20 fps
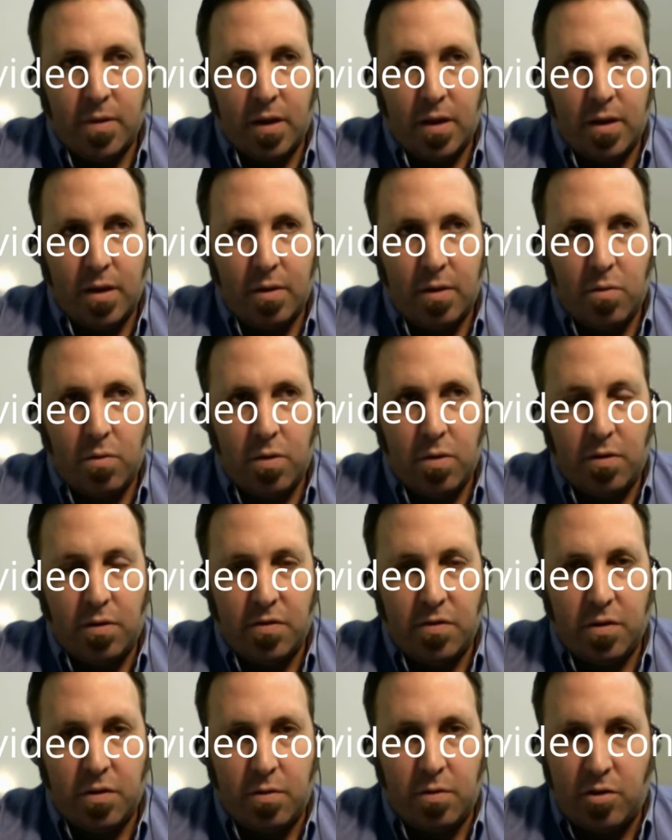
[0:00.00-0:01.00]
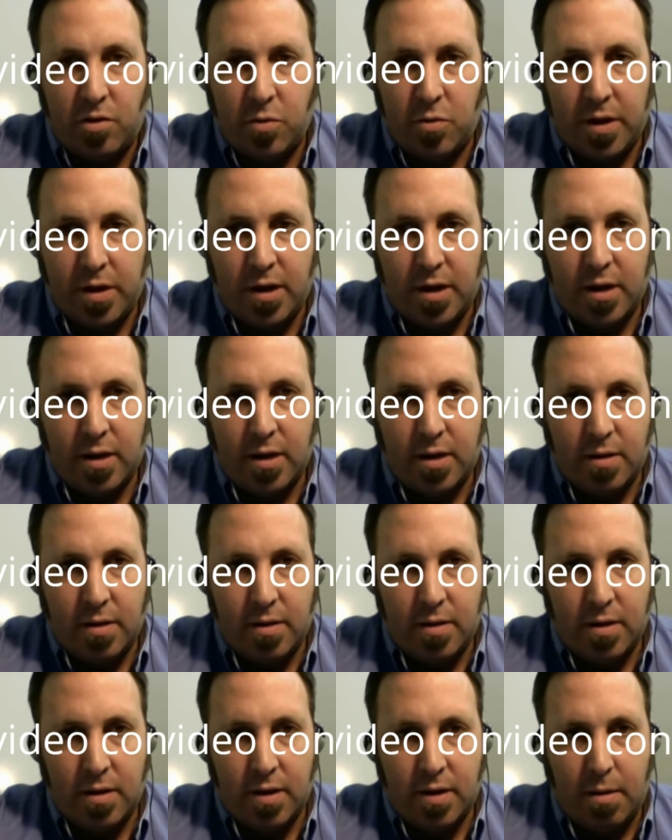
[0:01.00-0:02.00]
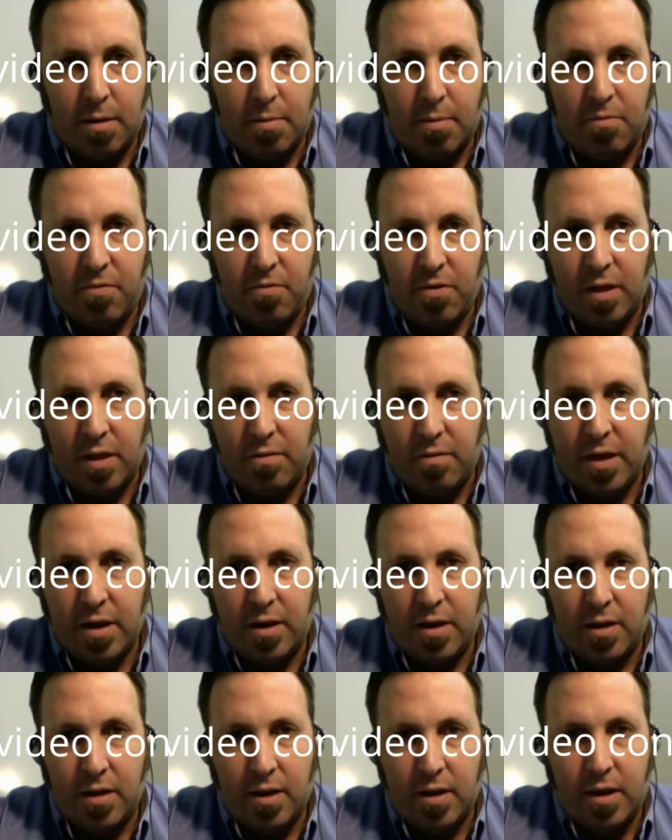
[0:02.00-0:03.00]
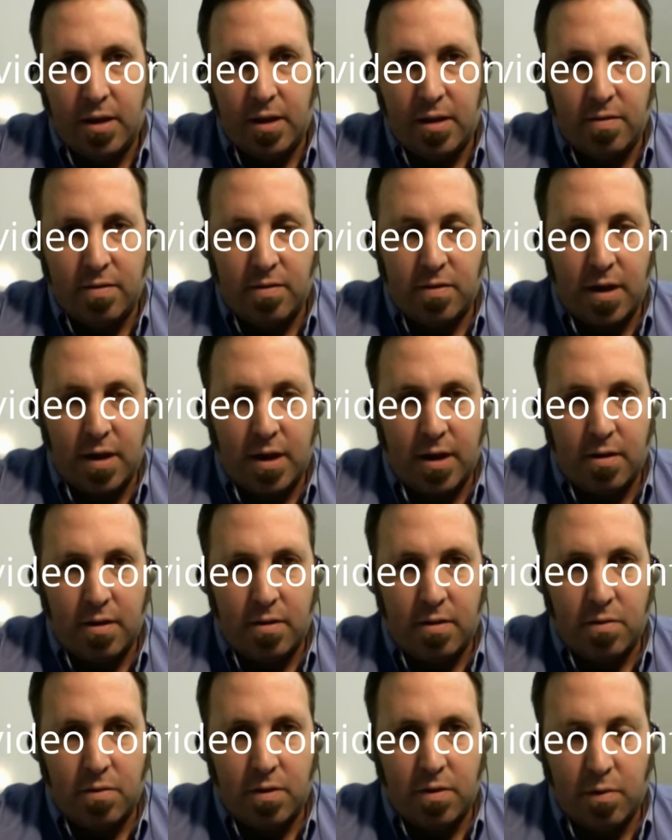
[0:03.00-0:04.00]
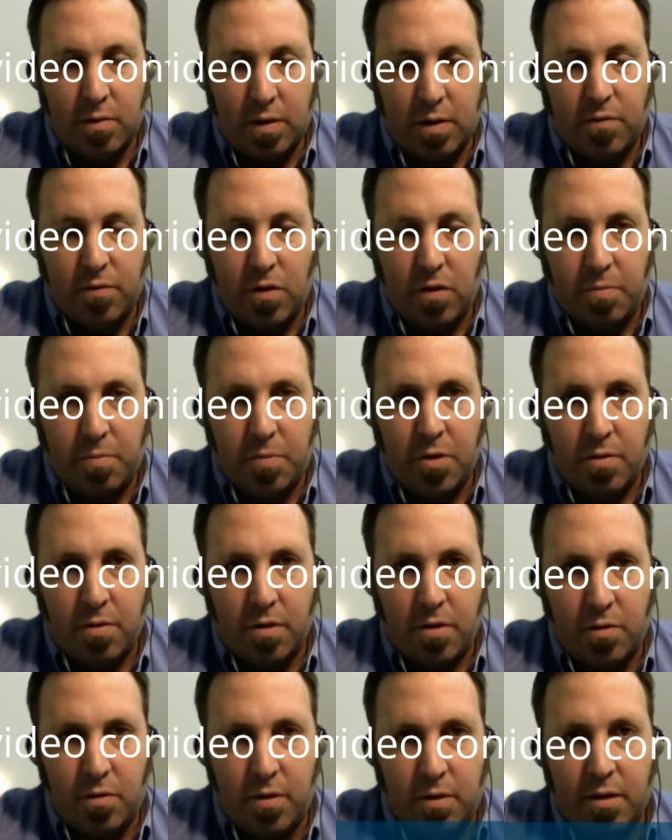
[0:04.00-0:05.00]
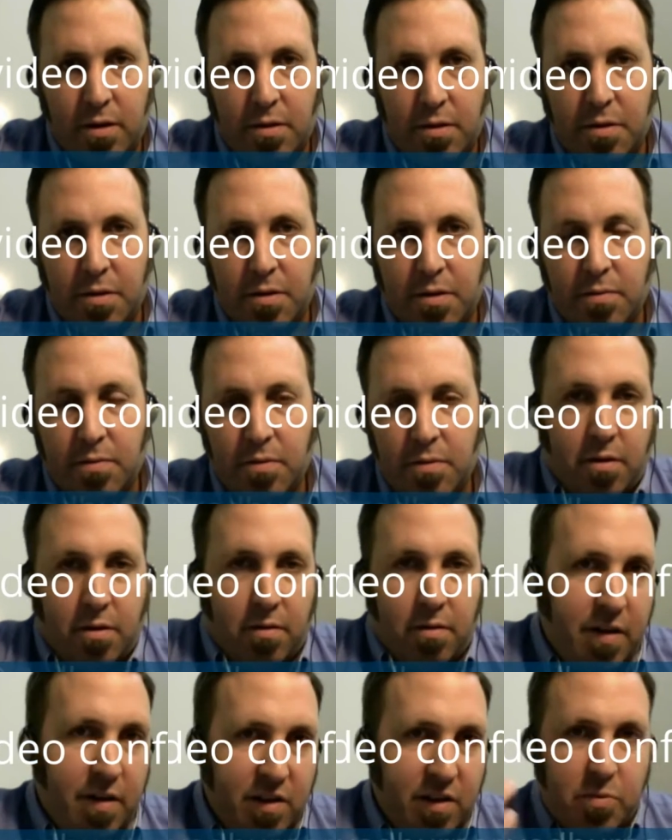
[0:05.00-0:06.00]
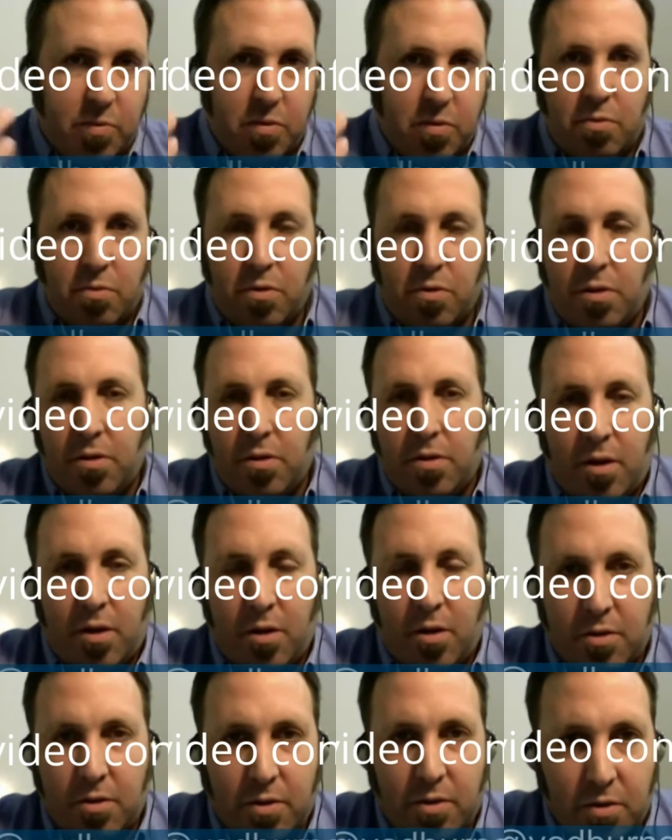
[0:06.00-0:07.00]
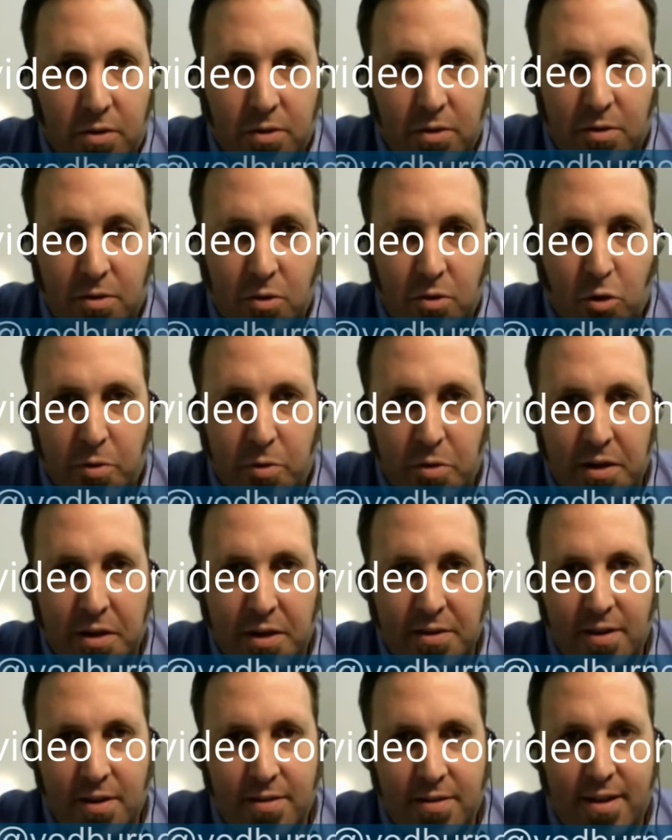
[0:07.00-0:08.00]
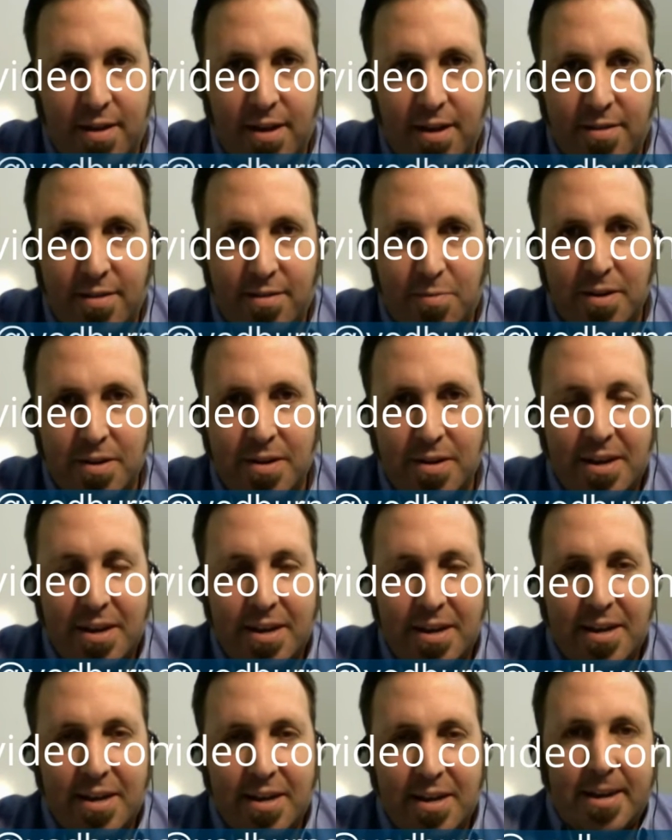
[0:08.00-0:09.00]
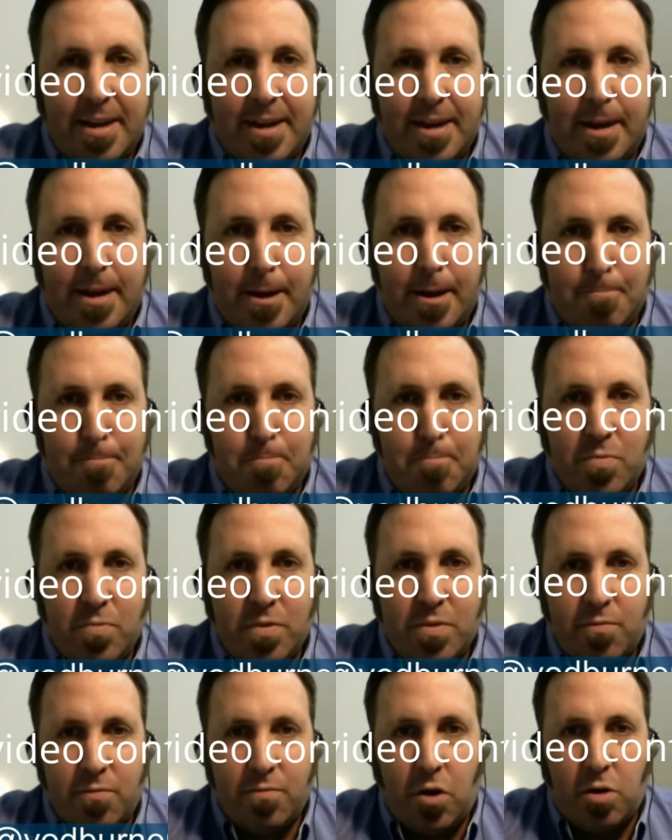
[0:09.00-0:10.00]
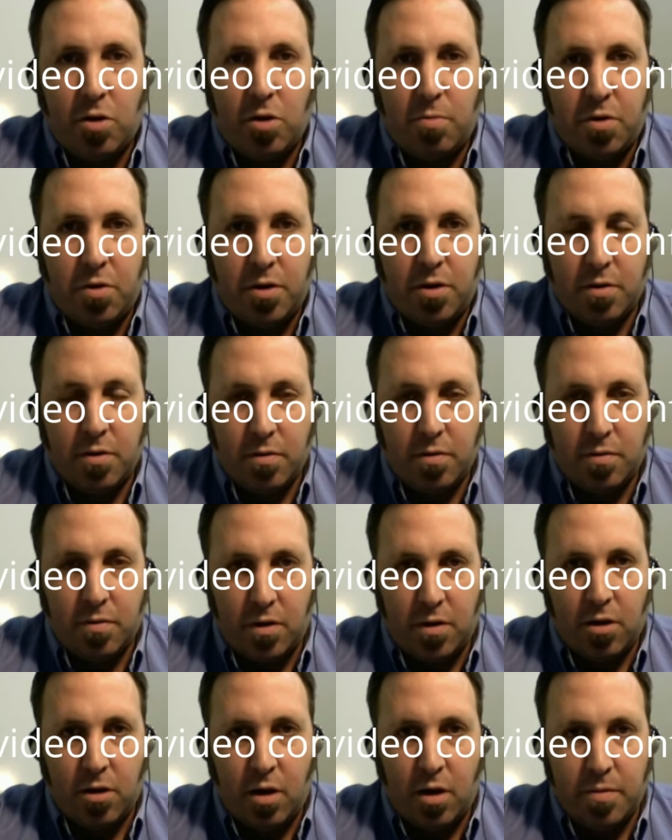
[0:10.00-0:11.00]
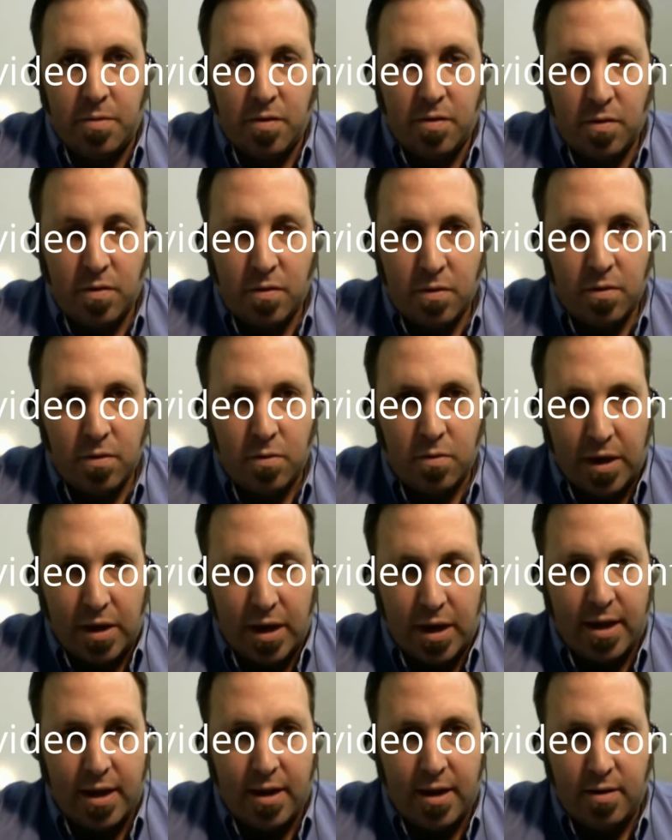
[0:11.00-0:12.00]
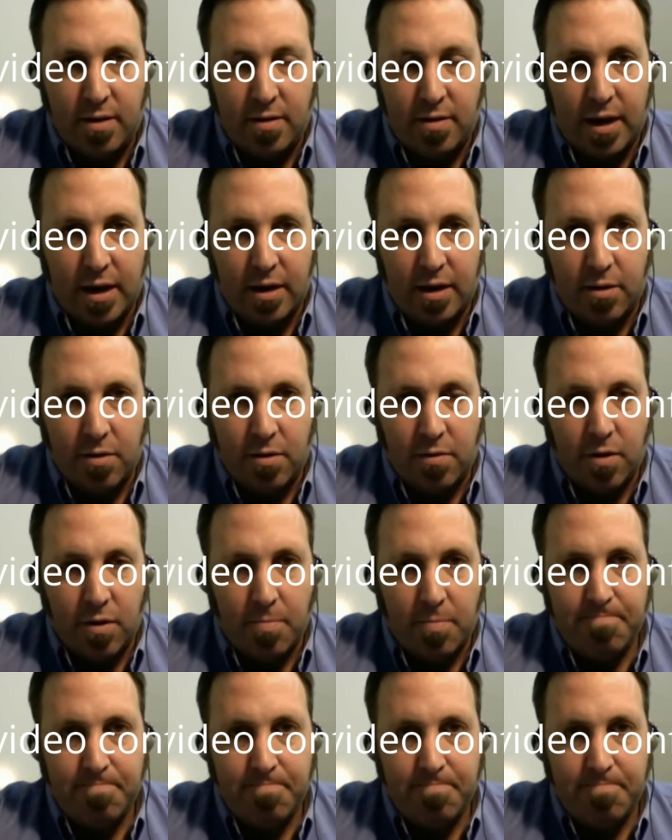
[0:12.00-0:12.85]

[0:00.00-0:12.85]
We're also on Twitter fairly regularly. We're VodBurner on Twitter. We're on Facebook. We're all on all the normal things these days, but vodburner.com is where you get it and download it from.